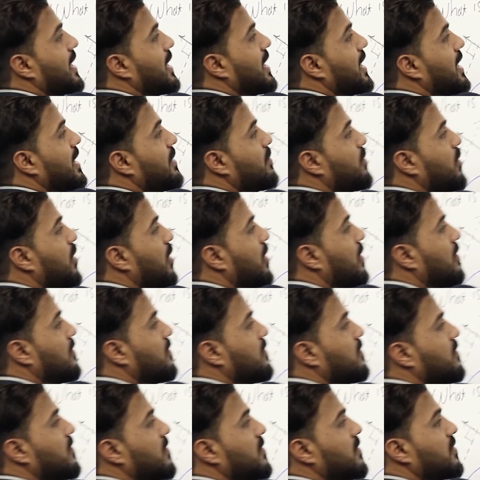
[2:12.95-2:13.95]
M
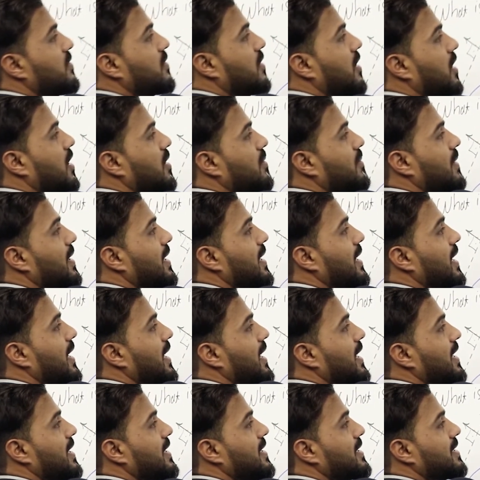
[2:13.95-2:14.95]
of normal
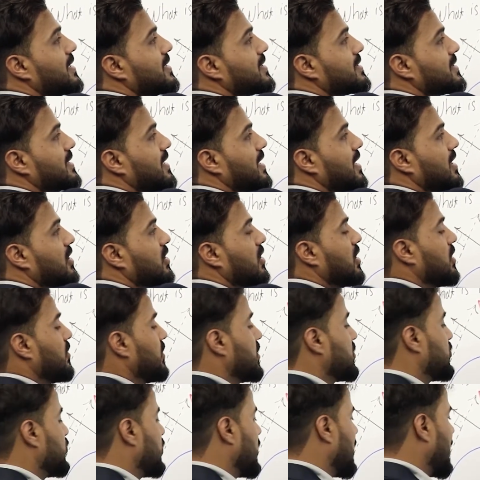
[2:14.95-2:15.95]
line is equal
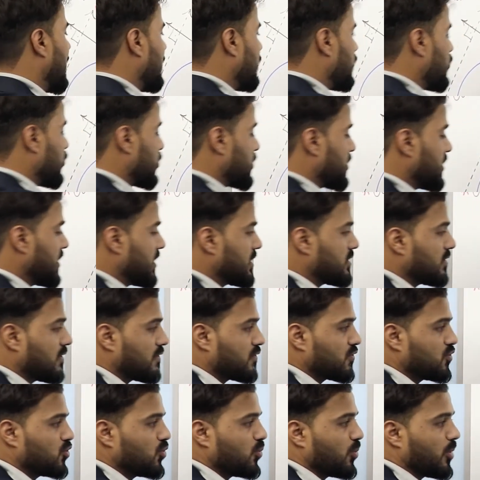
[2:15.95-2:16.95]
with, we have coordinate
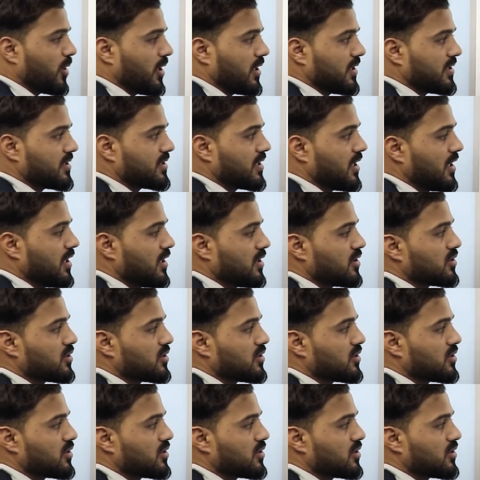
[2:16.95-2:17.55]
of 2 points,